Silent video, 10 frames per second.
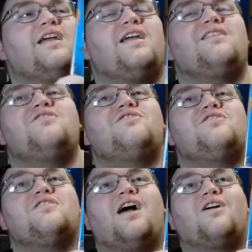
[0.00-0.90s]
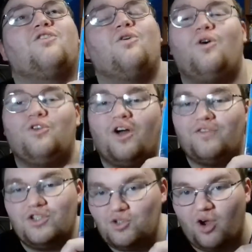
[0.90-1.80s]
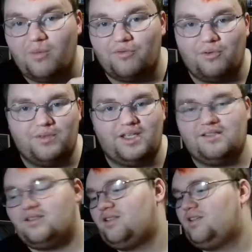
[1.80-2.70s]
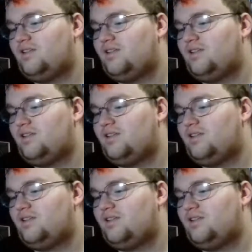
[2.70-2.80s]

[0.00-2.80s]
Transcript: inch and corner of enjoyment from these.